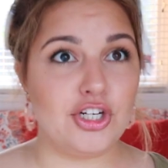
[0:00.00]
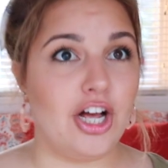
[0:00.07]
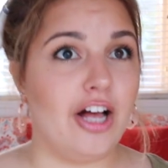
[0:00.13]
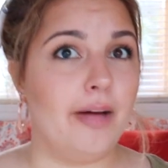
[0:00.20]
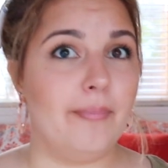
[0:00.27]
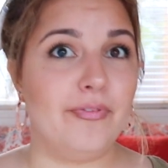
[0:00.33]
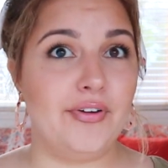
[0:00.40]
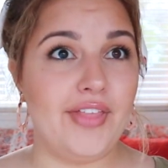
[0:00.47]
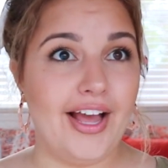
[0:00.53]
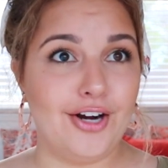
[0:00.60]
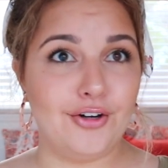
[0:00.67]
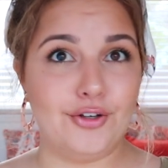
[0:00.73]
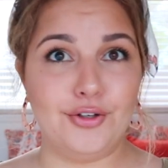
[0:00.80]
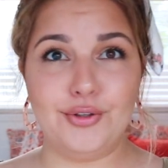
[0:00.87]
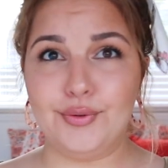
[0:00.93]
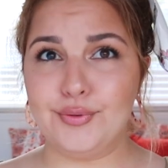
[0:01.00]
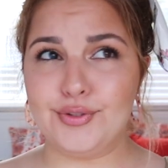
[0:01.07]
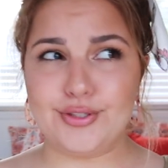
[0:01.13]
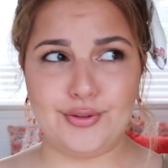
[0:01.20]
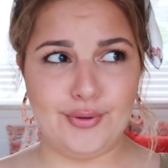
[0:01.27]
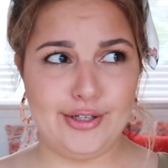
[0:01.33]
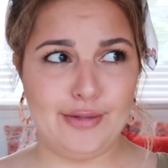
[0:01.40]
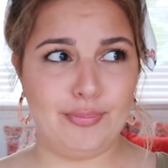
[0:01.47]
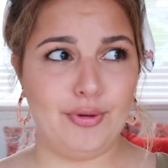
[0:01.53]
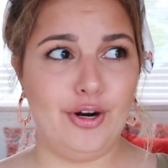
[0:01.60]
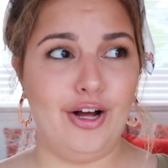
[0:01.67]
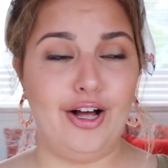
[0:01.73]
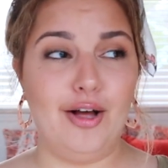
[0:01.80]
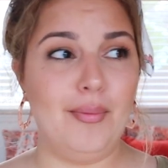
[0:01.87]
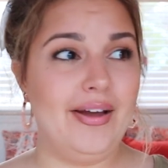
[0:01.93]
job for that girl who's going to
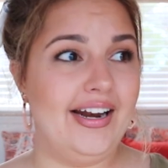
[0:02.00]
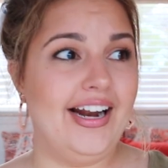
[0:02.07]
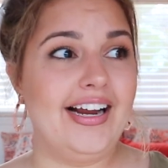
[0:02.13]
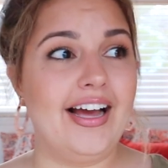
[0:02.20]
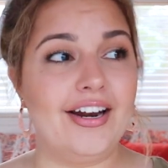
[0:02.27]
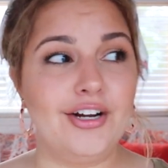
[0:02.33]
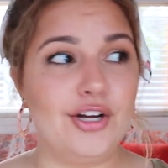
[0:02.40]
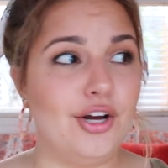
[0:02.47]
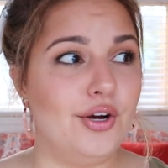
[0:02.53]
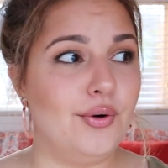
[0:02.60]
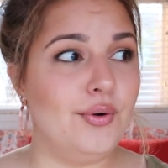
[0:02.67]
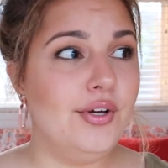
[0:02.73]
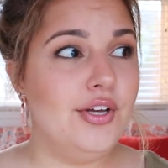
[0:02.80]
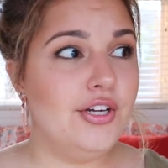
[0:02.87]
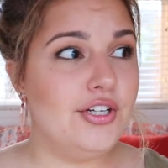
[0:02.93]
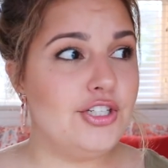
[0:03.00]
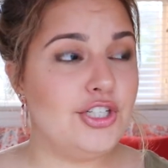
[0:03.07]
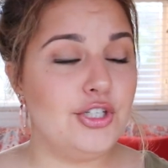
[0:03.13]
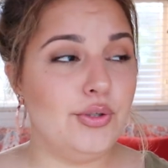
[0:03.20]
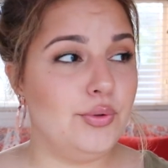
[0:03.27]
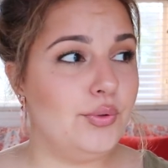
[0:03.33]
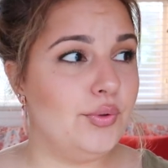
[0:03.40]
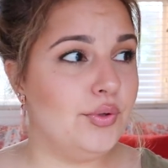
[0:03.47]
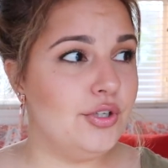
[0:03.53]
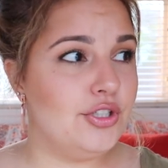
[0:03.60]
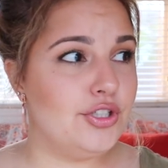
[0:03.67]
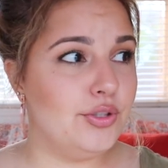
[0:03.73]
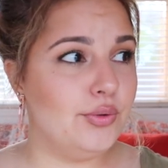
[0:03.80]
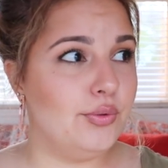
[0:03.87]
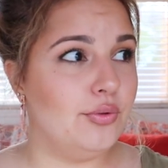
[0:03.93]
prom, and I gotta go to
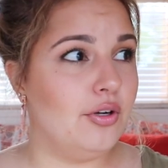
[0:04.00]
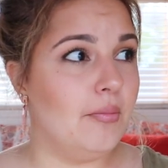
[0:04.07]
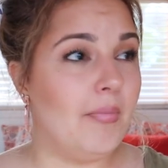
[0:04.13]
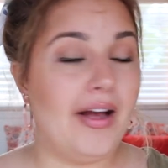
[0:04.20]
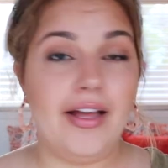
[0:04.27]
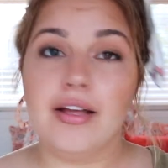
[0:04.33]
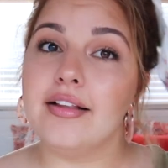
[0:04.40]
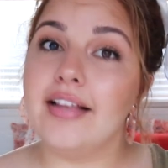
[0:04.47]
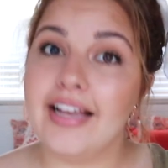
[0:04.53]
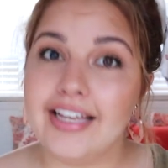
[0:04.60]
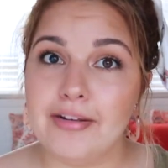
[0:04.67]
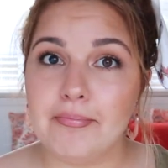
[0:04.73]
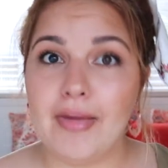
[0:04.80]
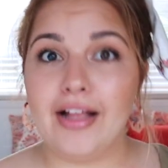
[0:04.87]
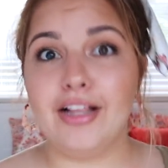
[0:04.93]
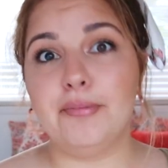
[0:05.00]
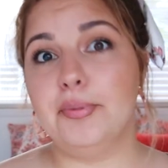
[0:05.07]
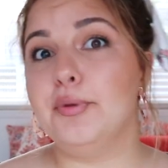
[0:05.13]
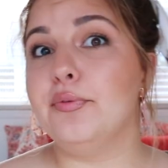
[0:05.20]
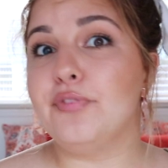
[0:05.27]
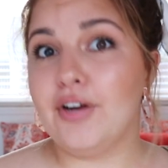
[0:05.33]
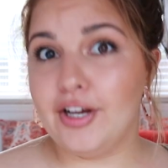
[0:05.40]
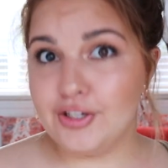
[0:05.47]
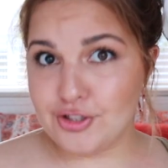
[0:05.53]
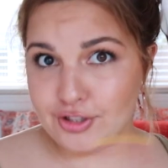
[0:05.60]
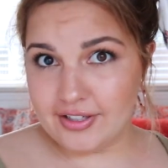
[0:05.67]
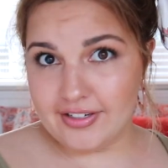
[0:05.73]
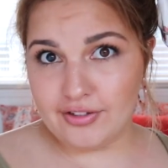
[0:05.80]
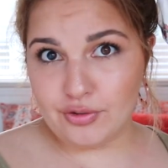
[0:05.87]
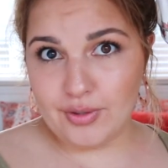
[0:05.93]
do my client in Malibu for
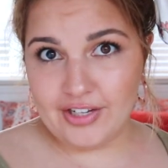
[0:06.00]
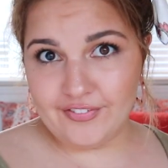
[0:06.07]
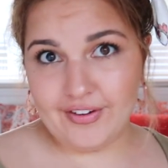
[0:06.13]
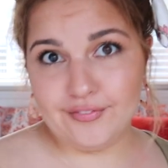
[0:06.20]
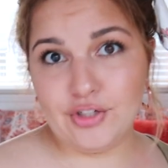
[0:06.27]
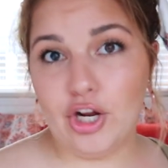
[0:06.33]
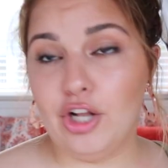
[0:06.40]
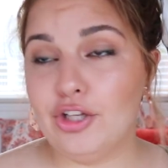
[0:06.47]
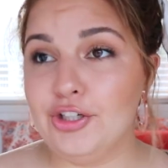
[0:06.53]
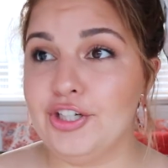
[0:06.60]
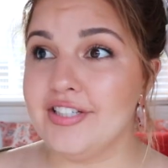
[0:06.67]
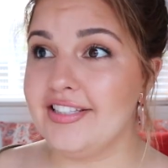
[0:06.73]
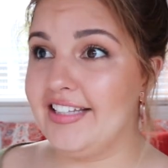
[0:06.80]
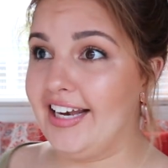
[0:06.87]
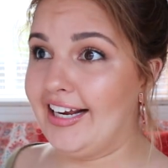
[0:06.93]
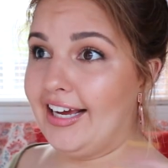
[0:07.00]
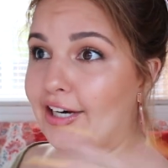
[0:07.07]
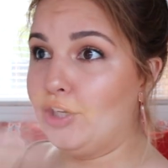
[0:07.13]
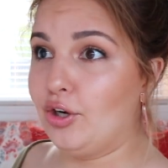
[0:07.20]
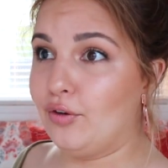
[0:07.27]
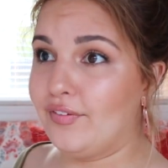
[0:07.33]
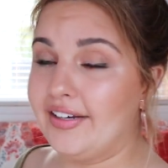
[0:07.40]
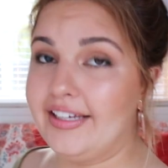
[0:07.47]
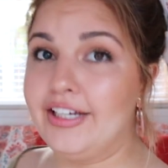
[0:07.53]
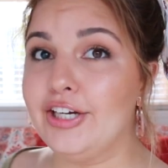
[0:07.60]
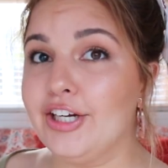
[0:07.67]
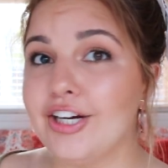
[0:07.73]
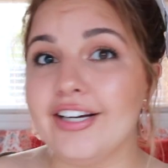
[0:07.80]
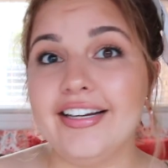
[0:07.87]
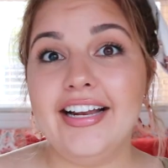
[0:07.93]
$125, and then I gotta go over
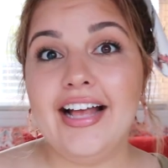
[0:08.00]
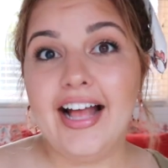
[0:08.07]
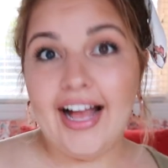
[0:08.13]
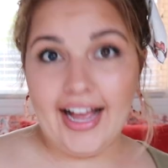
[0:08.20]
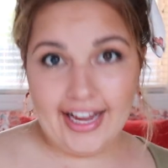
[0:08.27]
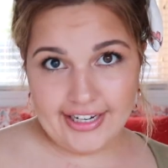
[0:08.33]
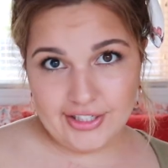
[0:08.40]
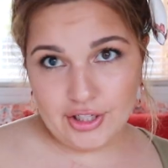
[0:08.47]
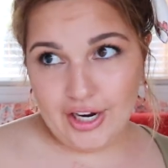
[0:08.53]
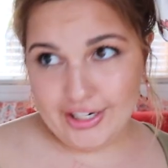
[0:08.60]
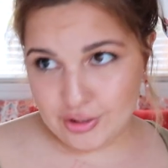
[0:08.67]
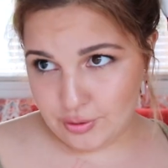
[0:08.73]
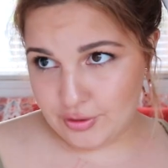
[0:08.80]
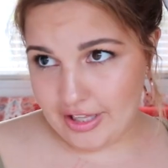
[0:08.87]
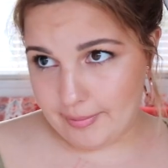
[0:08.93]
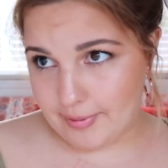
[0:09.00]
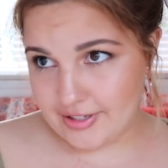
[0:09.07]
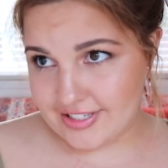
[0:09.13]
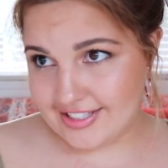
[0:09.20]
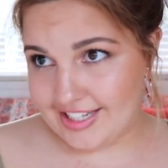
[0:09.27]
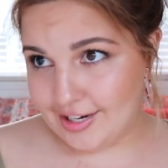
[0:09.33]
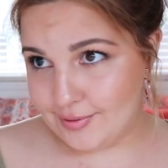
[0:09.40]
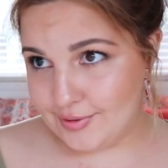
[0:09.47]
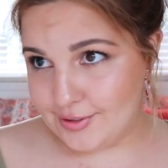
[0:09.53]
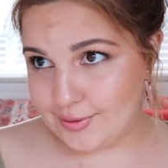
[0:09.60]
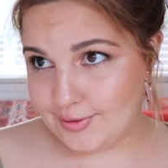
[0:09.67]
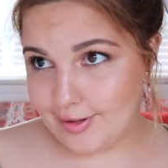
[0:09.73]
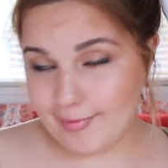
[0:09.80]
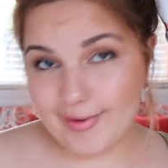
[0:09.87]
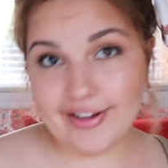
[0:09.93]
here, and I told that person that I would do
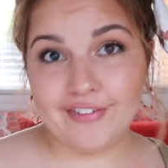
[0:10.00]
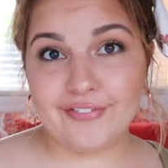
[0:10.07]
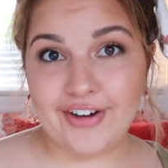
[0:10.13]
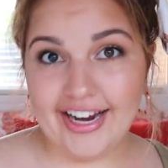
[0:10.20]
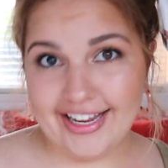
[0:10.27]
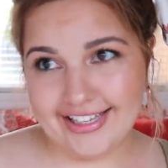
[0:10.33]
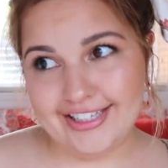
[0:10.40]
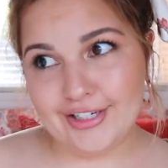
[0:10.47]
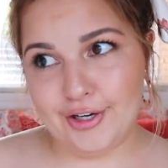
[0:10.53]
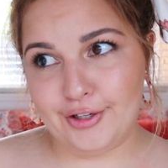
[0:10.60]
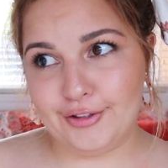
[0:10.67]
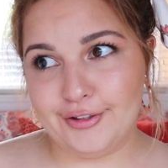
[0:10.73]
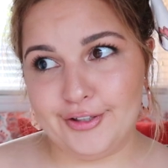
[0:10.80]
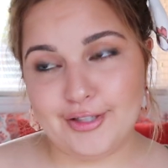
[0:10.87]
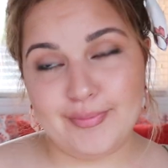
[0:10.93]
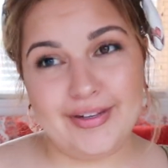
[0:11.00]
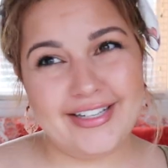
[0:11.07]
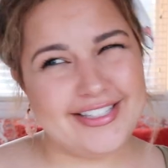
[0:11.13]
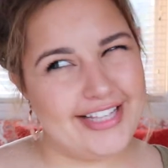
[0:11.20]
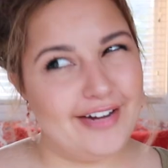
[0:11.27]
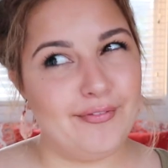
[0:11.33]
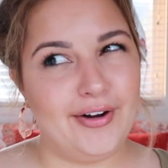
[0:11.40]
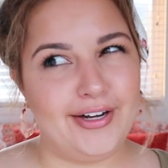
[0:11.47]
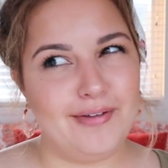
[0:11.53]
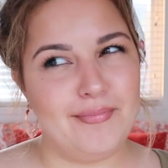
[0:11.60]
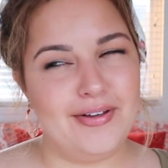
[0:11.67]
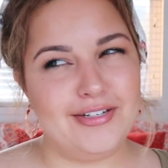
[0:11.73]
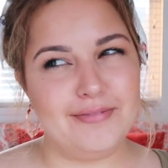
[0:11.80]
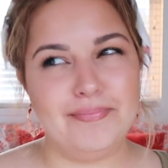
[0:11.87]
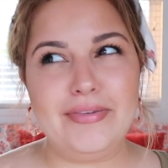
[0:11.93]
their makeup for $80 because they
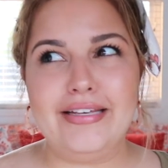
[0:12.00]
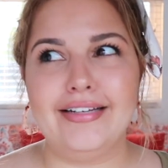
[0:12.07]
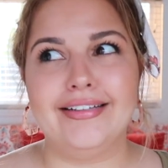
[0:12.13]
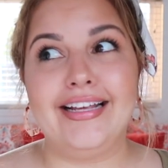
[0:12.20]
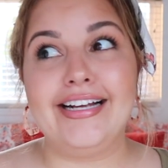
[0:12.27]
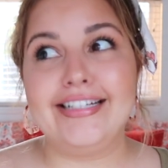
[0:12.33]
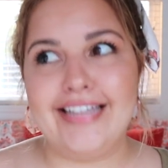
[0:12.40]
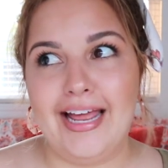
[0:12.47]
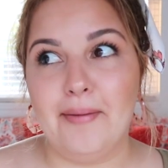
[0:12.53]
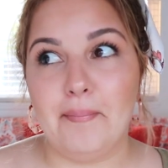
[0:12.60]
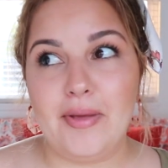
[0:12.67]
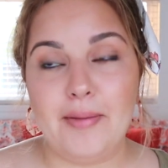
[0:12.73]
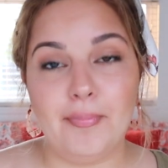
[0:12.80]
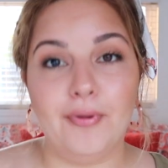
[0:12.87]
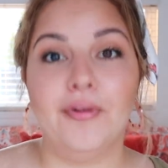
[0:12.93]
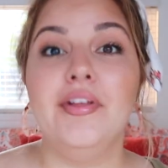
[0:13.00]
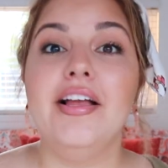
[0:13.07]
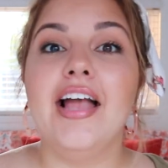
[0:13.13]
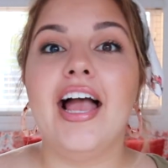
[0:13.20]
recommended me to like 10 people.